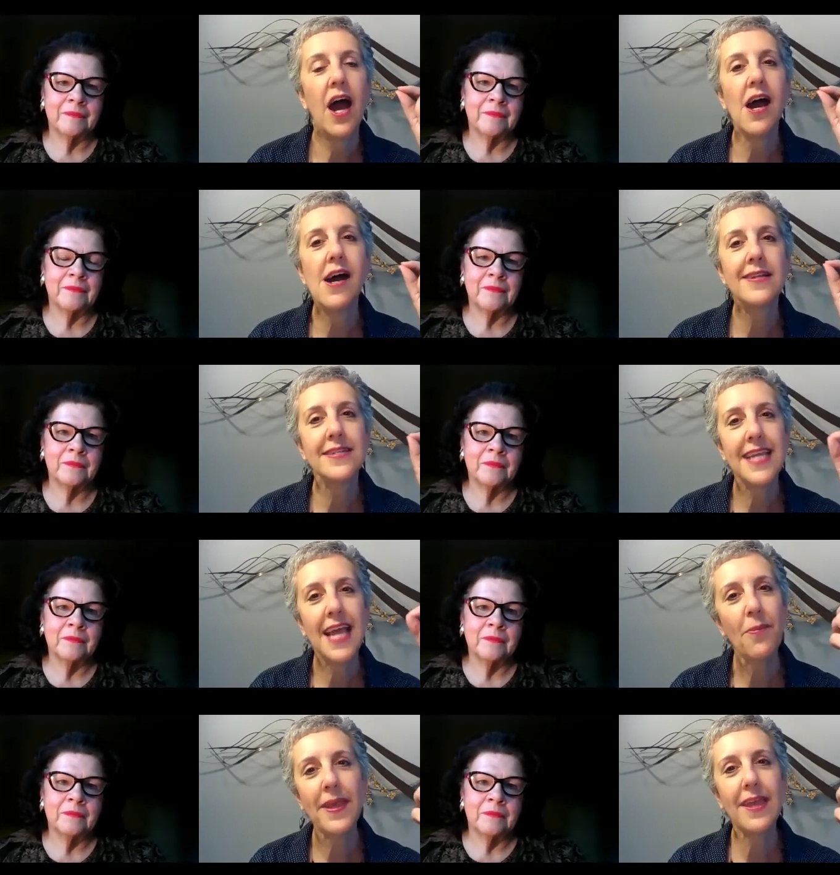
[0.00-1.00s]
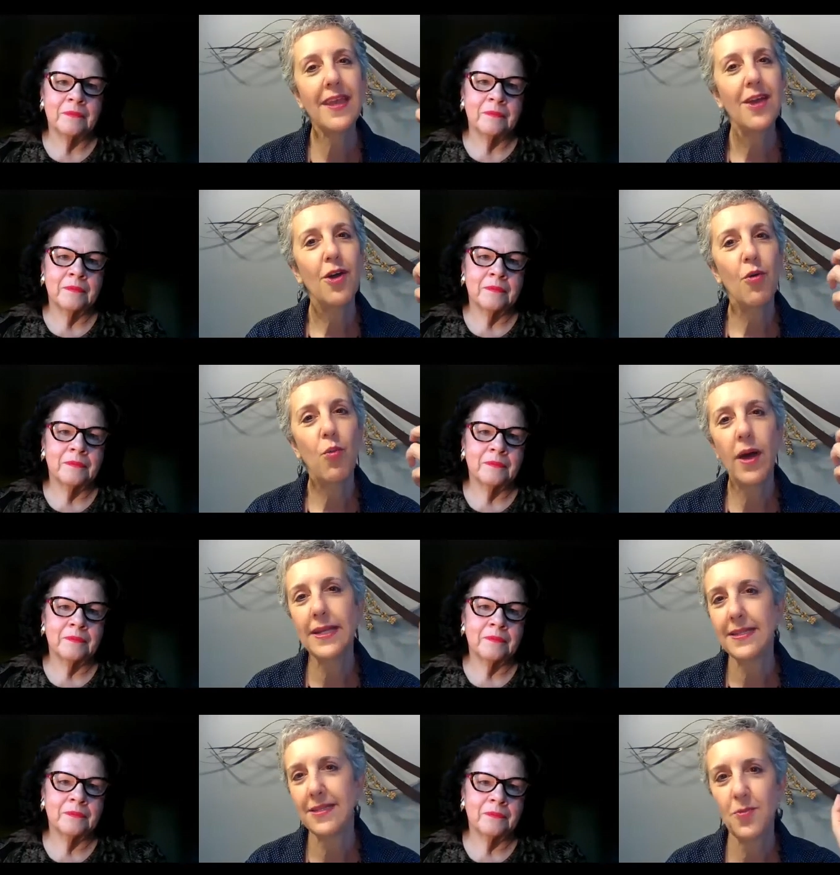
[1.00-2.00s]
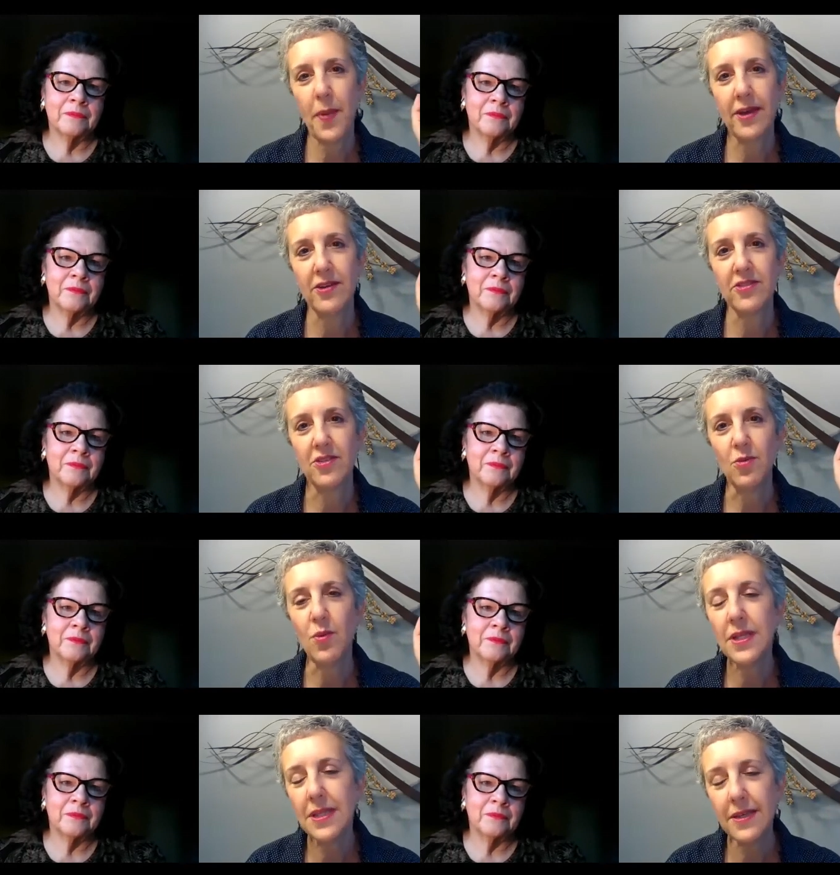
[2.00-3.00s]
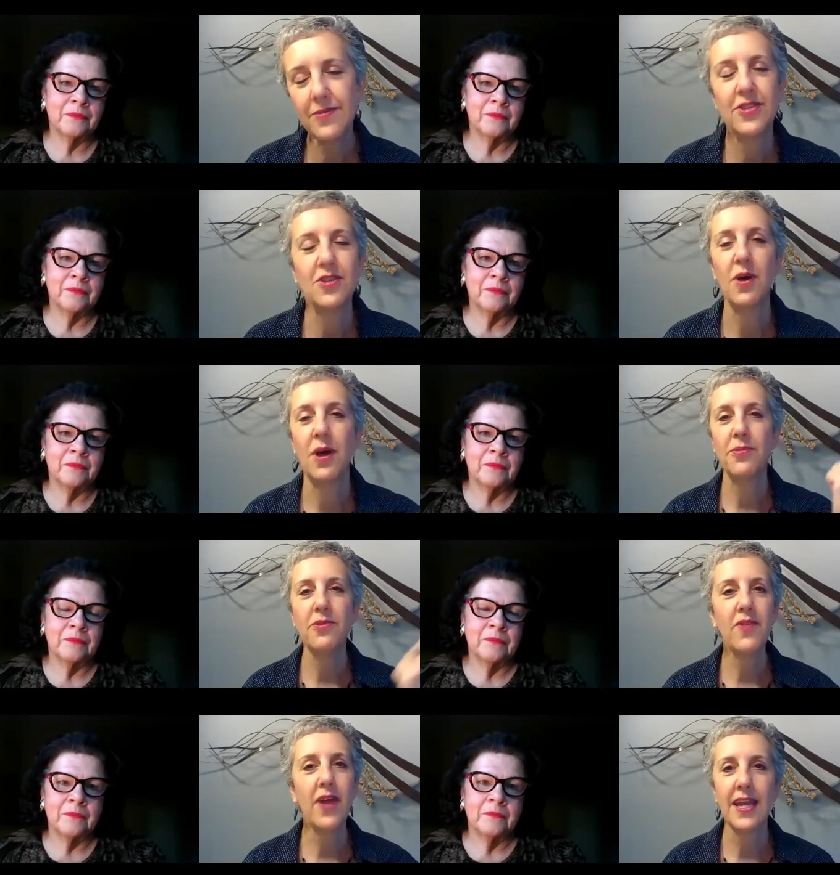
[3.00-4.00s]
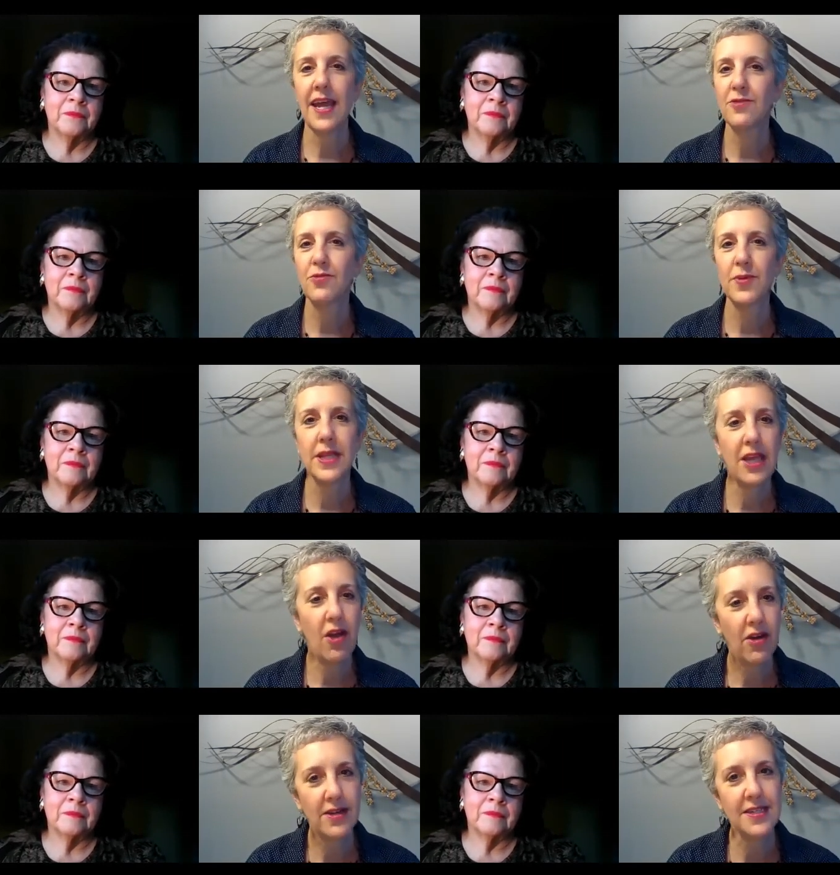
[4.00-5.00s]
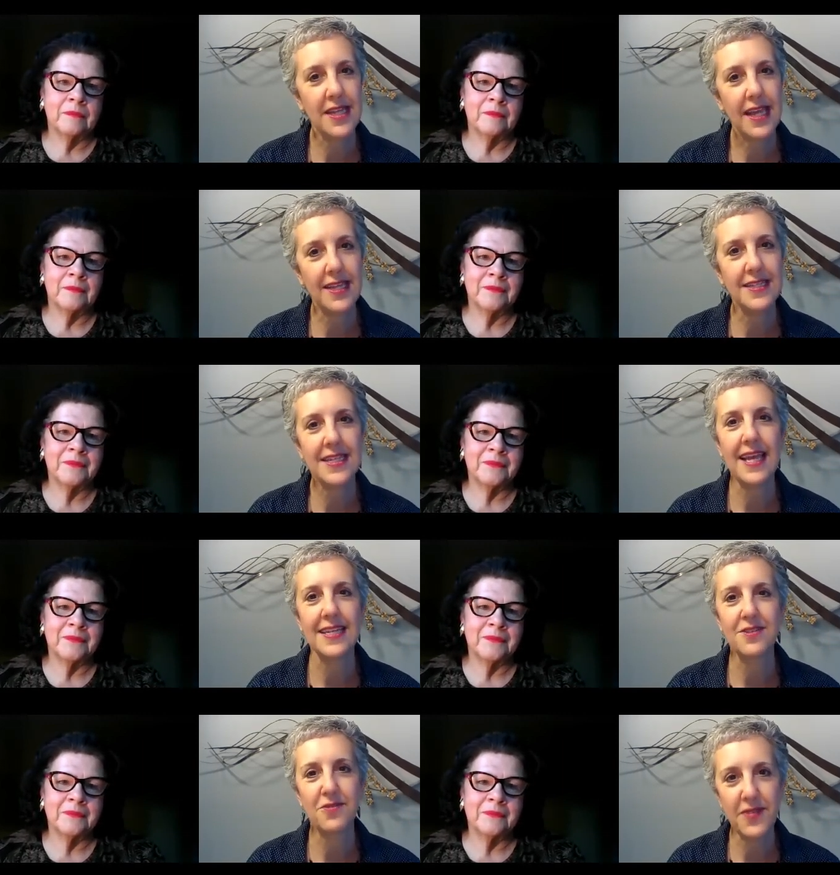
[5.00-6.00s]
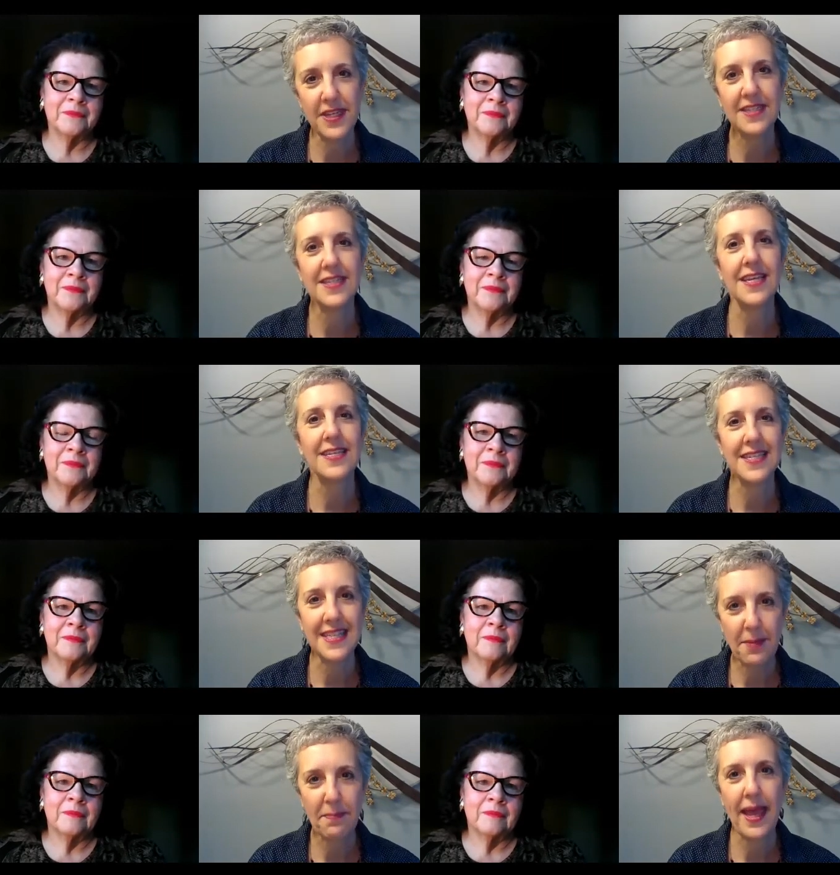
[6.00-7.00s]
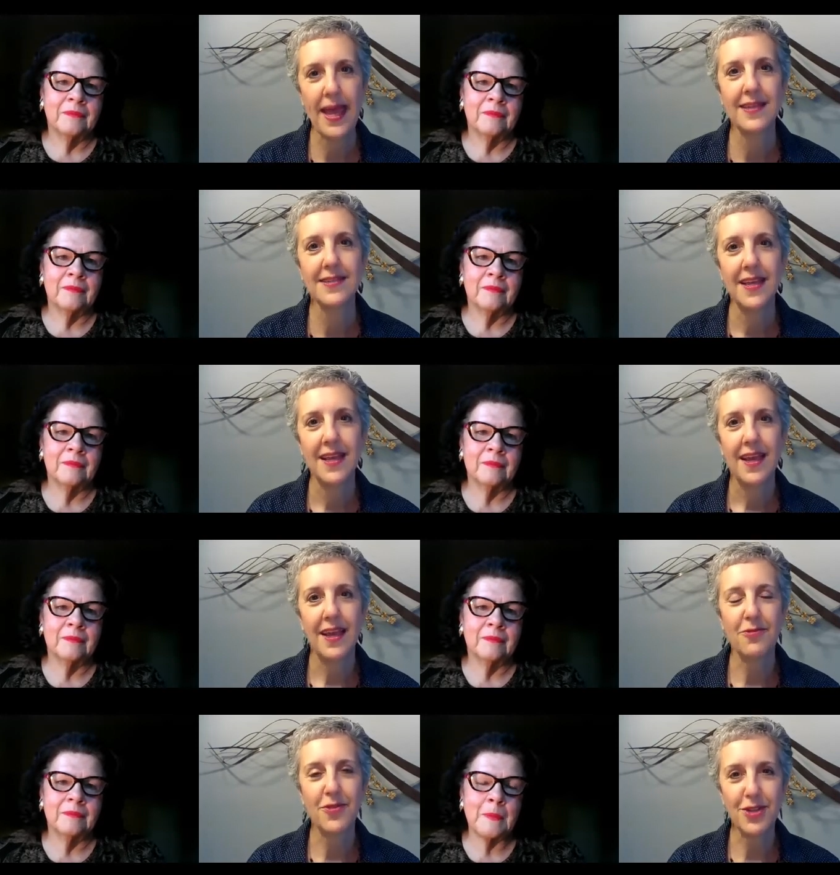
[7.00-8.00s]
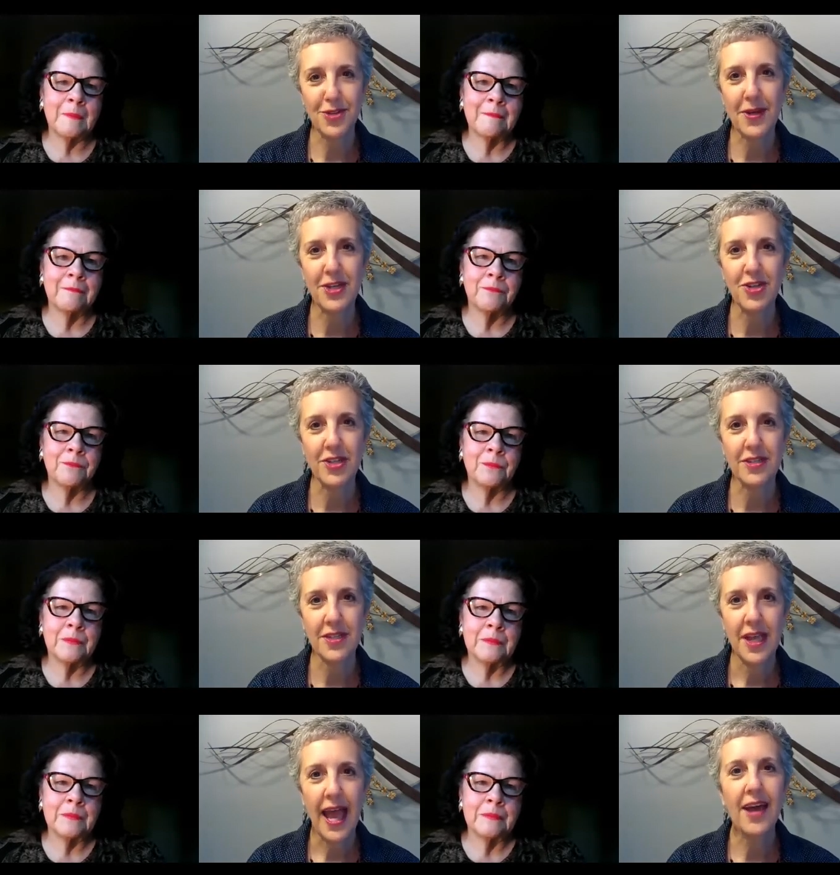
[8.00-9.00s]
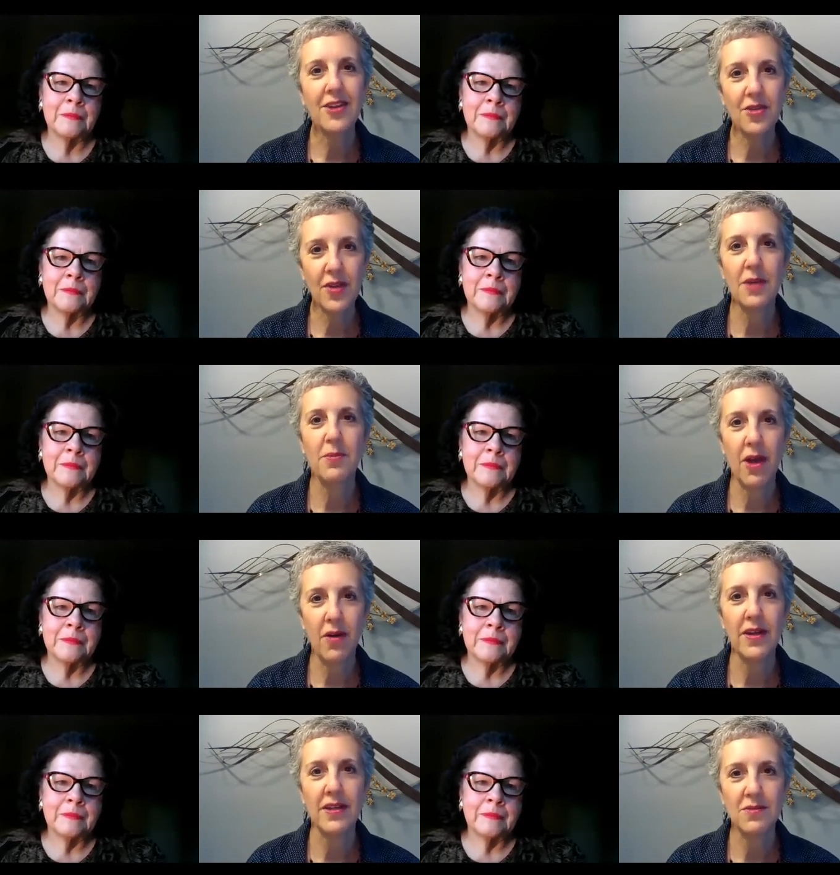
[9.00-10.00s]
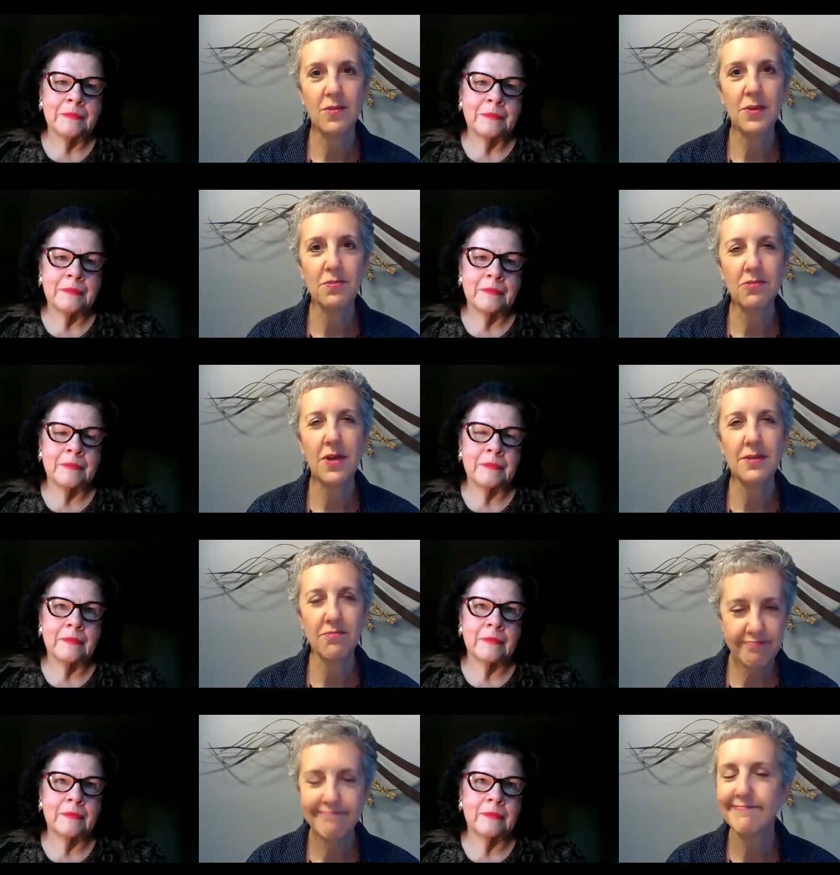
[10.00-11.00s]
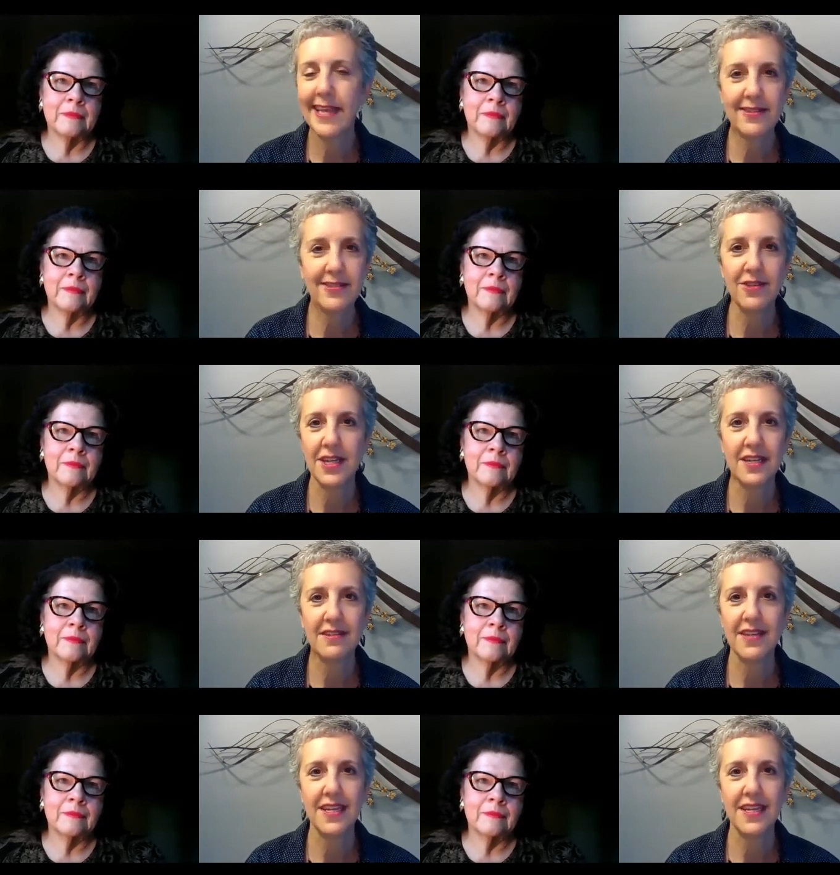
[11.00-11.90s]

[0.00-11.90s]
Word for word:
Speaker 1: uh, tell me what inspires you, what lifts you up. You've got to have really hard days and defeats and setbacks and frustrations. How do you keep going? What what gets you to